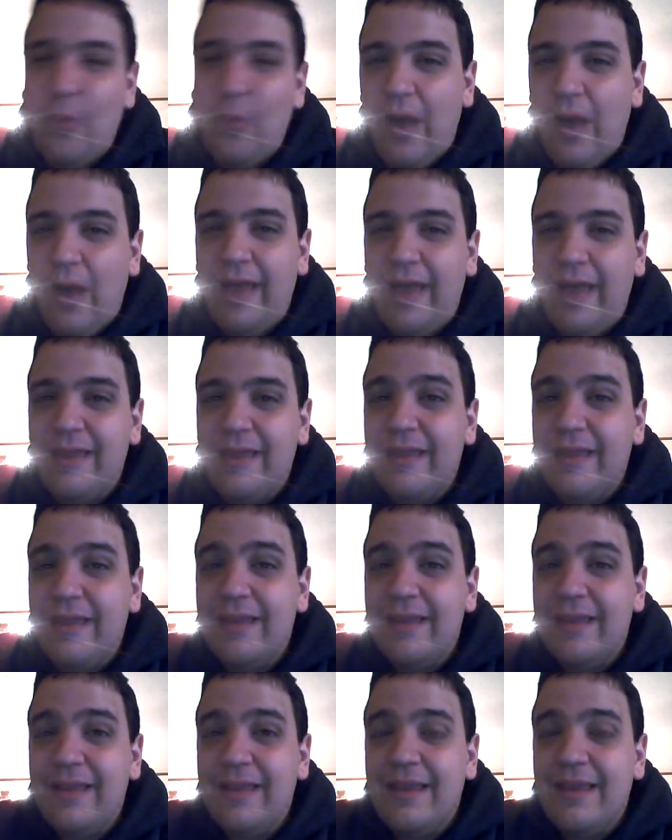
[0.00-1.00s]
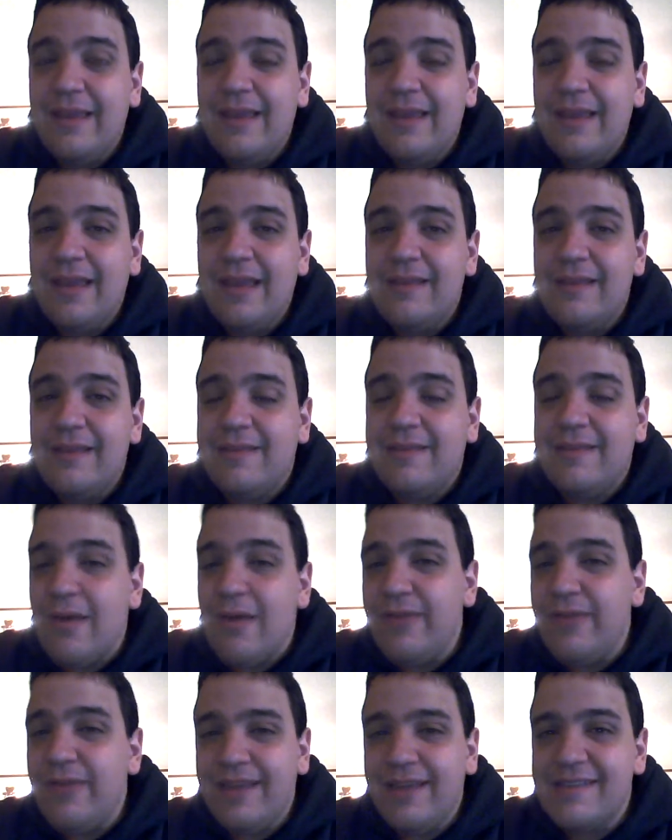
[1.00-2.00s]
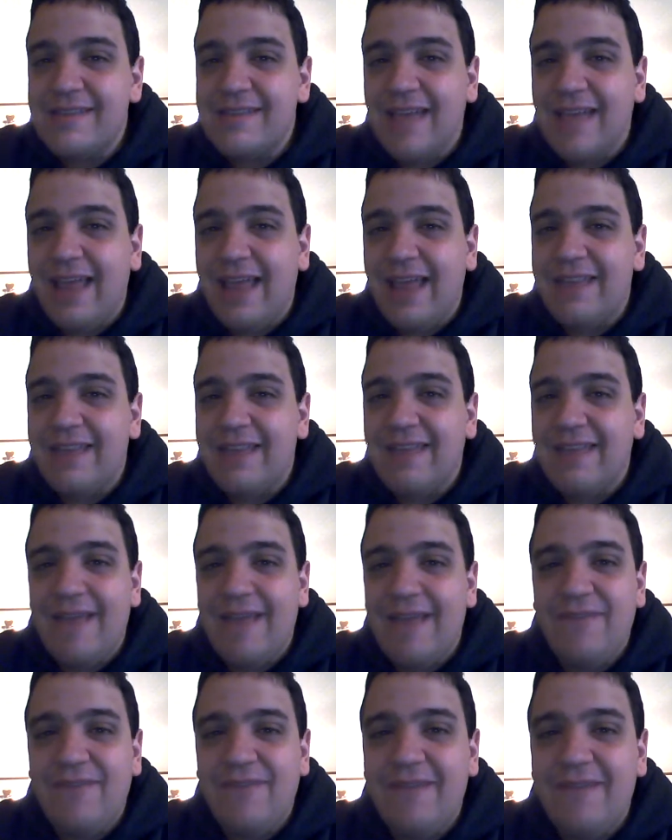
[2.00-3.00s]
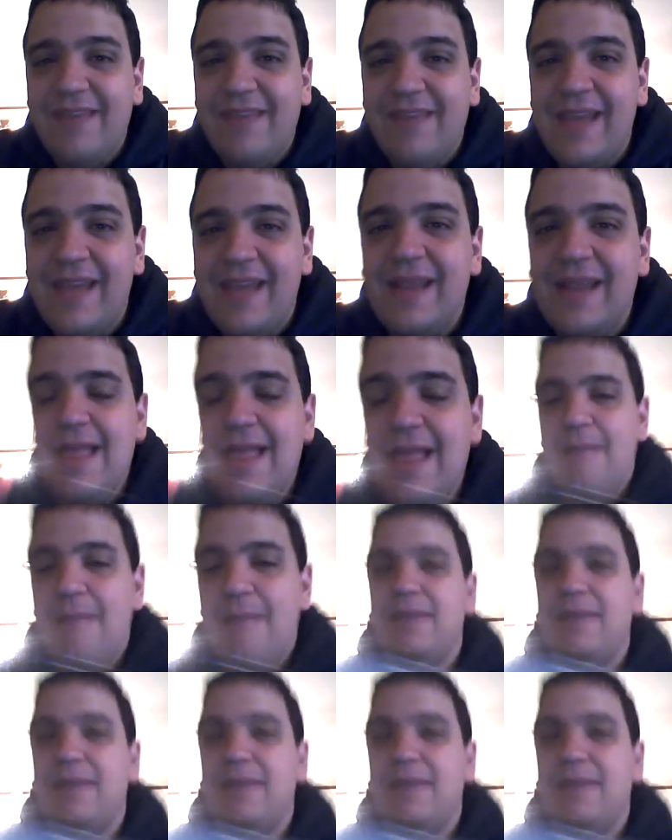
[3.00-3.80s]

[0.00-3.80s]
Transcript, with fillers: While Tony Gonzalez had 15,